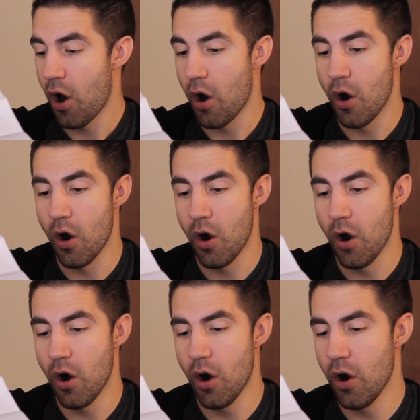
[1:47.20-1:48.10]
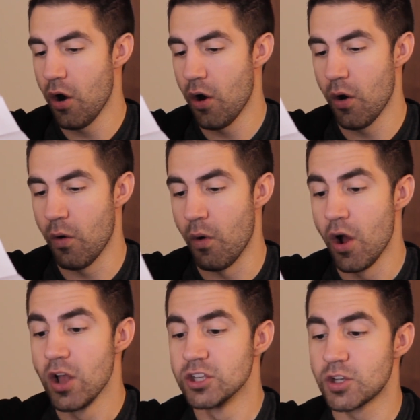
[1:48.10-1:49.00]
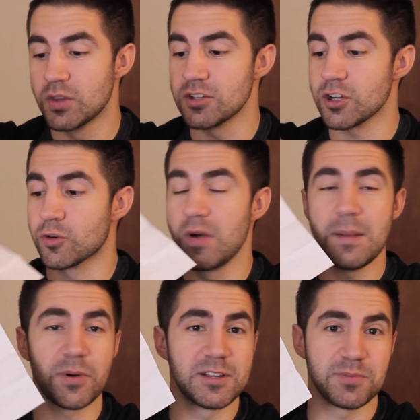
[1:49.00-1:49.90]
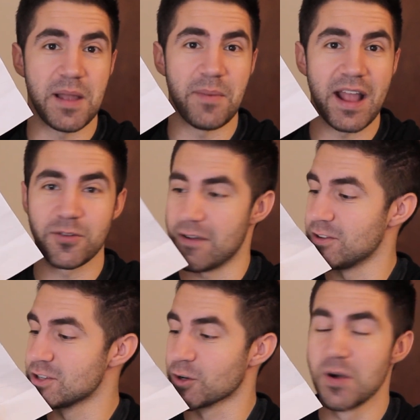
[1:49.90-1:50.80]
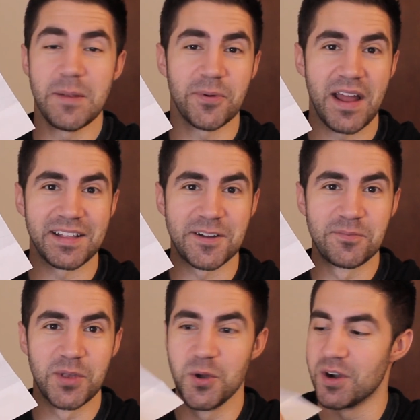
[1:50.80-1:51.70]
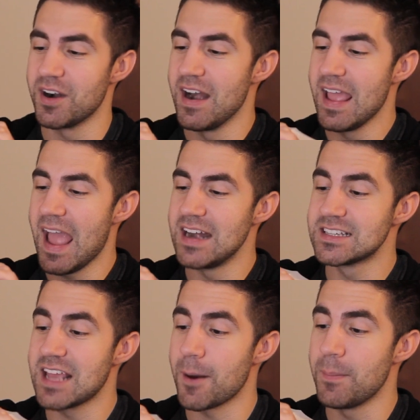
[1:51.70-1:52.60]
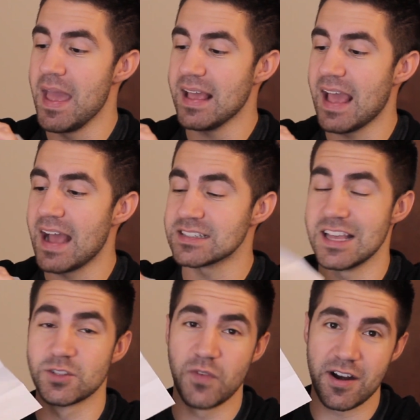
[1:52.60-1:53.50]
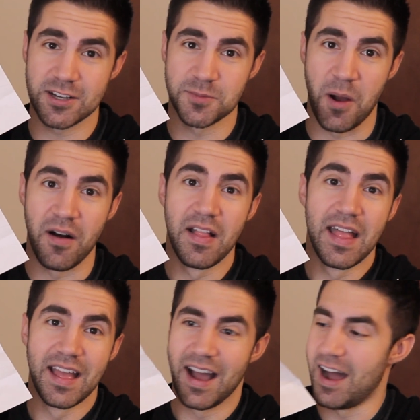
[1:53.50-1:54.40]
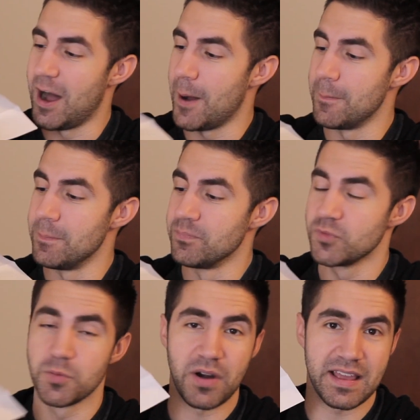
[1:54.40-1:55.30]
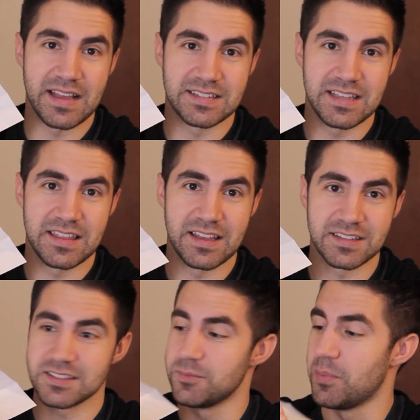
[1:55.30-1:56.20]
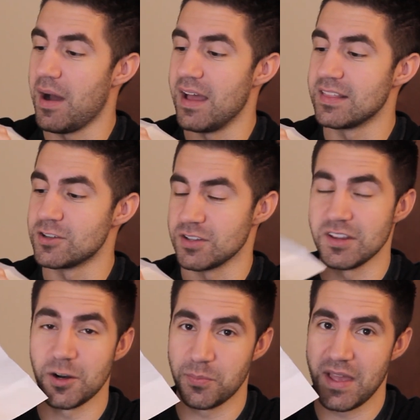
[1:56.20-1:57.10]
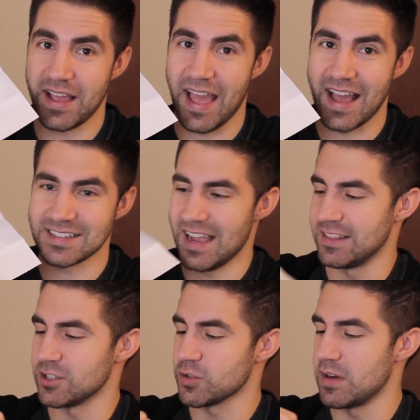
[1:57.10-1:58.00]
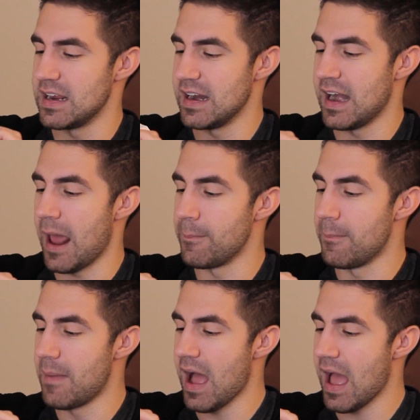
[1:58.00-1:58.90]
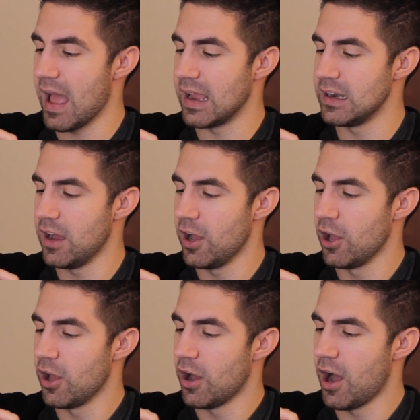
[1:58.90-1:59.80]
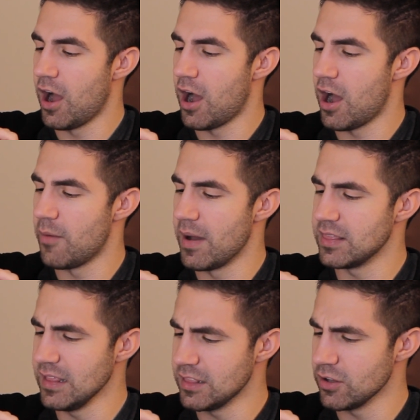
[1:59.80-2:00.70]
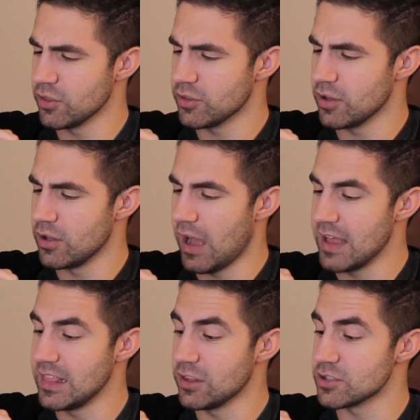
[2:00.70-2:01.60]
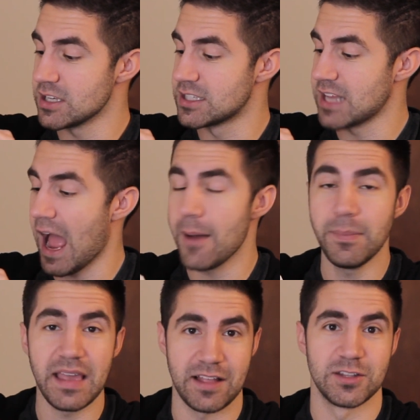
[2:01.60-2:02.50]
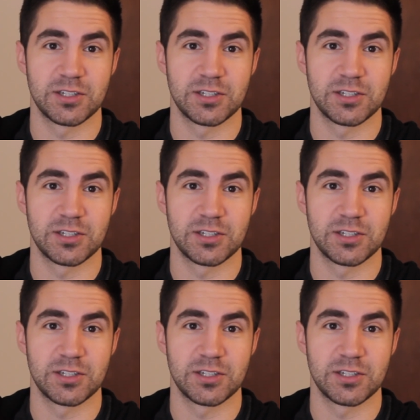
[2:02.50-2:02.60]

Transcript: Oh. So there's a creeper. He's playing Minecraft. There's a creeper on the computer and he's got a pickaxe. It's very small. Um, you probably can't see this, but there's a little pickaxe on the screen, and on mine, um, I think the, I think there's a zombie on the